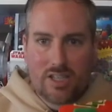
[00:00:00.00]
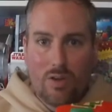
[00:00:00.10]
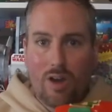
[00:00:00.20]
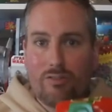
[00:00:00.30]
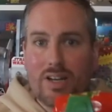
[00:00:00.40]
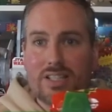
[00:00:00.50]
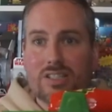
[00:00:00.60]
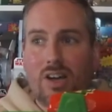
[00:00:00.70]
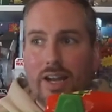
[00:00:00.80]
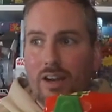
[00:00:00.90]
I've already
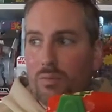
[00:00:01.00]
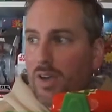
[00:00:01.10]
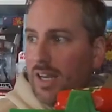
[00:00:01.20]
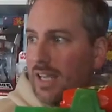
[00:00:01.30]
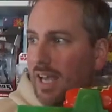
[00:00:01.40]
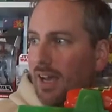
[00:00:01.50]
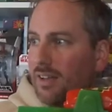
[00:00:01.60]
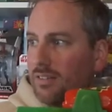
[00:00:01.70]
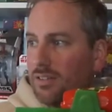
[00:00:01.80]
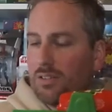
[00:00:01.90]
decided
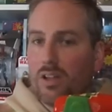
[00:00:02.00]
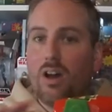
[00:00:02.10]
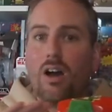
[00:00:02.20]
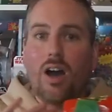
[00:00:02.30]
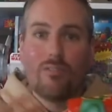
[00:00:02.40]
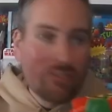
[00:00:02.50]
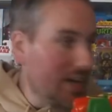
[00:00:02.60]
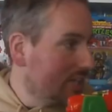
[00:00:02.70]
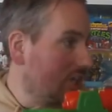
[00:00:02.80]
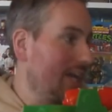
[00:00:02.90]
I'm
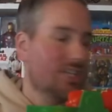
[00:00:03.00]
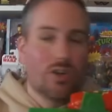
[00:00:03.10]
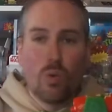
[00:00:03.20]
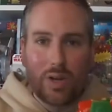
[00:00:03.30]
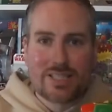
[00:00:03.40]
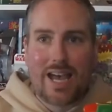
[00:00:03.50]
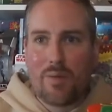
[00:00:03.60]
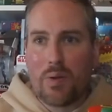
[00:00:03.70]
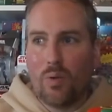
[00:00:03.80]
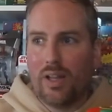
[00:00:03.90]
rechanging all this
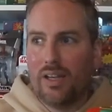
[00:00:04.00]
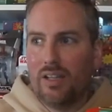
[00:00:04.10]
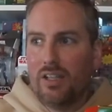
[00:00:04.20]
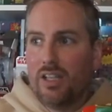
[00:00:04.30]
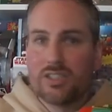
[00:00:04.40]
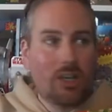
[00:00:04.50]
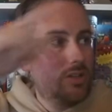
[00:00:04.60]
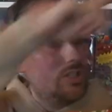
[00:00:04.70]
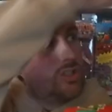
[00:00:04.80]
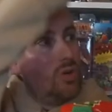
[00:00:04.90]
outbuilding.
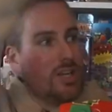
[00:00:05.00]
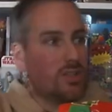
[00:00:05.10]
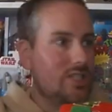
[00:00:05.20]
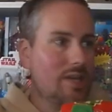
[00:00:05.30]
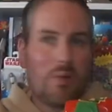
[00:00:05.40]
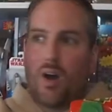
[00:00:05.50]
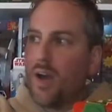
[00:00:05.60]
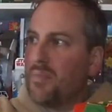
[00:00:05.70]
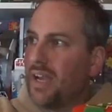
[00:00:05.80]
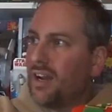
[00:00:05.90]
So the toys you see
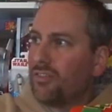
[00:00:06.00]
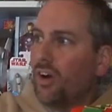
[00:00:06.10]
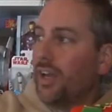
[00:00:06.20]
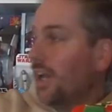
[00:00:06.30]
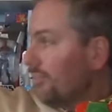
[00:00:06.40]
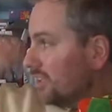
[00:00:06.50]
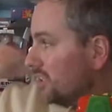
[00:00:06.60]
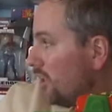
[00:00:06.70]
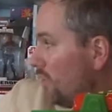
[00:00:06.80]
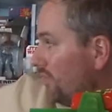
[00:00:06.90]
behind me, and I've got another
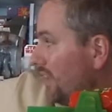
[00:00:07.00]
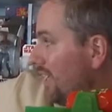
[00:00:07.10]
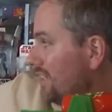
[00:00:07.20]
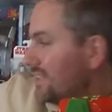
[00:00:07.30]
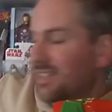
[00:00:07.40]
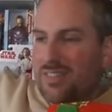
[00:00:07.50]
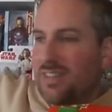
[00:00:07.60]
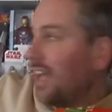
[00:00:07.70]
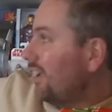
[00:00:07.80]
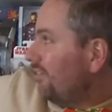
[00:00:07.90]
two of these
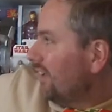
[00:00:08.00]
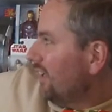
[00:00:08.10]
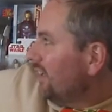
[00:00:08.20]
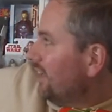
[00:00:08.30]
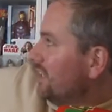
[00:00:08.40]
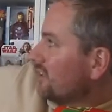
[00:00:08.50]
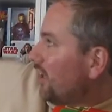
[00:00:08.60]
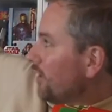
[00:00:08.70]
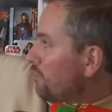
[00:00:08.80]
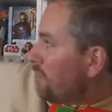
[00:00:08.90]

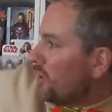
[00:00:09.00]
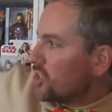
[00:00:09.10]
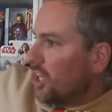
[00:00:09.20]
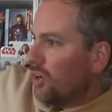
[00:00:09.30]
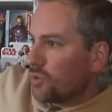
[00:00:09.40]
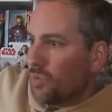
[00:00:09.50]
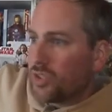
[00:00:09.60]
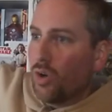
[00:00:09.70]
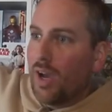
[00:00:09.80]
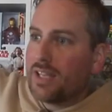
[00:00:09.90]
kind of bookshelves with
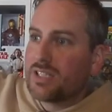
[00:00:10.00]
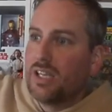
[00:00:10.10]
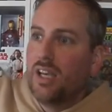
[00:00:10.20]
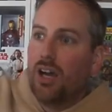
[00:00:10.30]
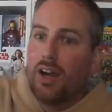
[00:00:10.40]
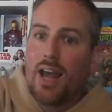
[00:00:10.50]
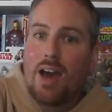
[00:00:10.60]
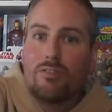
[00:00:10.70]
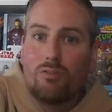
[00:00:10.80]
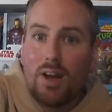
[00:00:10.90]
toys, I'm gonna
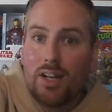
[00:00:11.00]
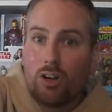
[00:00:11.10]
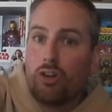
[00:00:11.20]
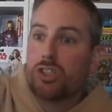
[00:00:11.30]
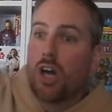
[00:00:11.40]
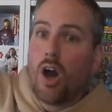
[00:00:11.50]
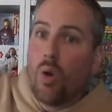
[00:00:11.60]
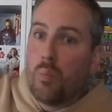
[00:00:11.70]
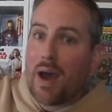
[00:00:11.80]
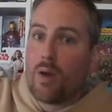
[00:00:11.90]
have them running across the
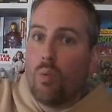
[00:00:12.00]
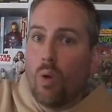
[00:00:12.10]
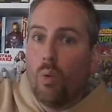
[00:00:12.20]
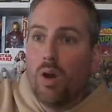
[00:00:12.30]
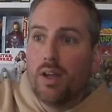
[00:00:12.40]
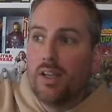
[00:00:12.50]
whole back wall,